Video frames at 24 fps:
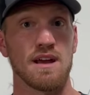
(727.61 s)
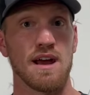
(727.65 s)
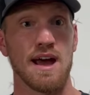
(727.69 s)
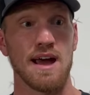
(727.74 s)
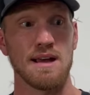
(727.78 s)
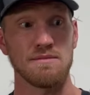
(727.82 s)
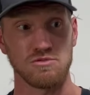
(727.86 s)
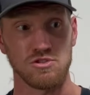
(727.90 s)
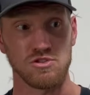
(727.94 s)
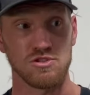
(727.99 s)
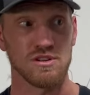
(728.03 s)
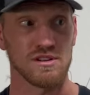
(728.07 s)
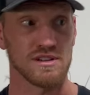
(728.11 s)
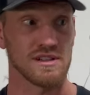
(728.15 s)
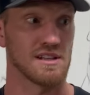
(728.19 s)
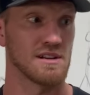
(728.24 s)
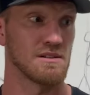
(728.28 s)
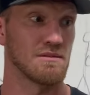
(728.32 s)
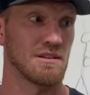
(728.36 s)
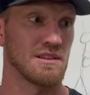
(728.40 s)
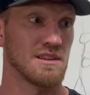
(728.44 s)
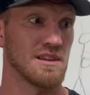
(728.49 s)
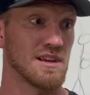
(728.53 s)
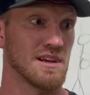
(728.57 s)
I'm struggling
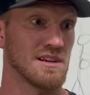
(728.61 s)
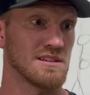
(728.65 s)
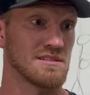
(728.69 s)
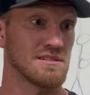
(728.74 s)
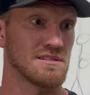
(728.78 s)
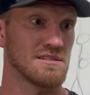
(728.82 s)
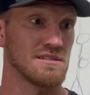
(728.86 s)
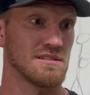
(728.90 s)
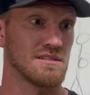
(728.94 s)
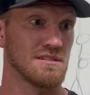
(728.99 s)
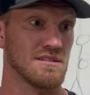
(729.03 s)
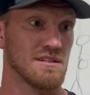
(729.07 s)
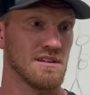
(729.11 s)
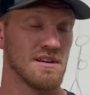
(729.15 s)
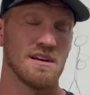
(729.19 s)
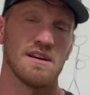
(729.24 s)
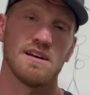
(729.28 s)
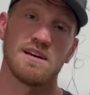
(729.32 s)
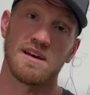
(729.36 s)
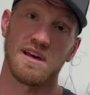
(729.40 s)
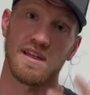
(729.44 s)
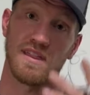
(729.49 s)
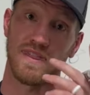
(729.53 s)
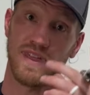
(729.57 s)
with this.
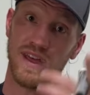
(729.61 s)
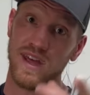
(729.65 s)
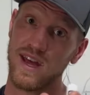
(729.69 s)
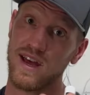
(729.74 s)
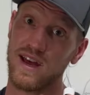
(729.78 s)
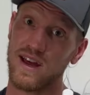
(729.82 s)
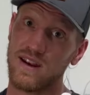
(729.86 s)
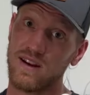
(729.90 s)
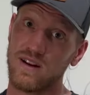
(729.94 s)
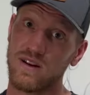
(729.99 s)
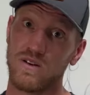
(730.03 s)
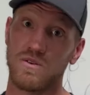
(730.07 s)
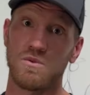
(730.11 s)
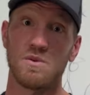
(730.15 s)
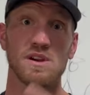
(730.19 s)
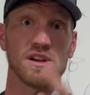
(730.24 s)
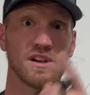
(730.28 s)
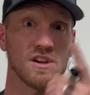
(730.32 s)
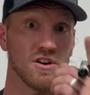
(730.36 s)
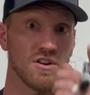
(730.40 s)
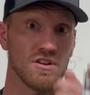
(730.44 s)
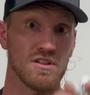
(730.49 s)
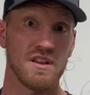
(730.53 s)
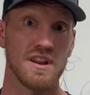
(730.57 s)
And then we can
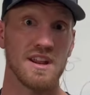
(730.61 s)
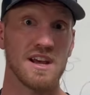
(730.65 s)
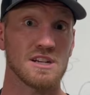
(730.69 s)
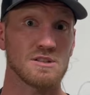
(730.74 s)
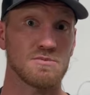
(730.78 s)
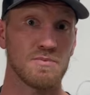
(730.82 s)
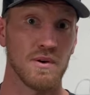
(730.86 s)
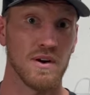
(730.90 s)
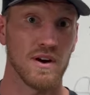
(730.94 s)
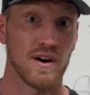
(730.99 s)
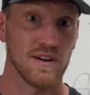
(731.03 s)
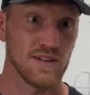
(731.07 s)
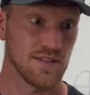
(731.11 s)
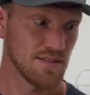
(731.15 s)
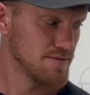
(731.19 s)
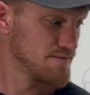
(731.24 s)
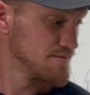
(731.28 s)
go to the next part.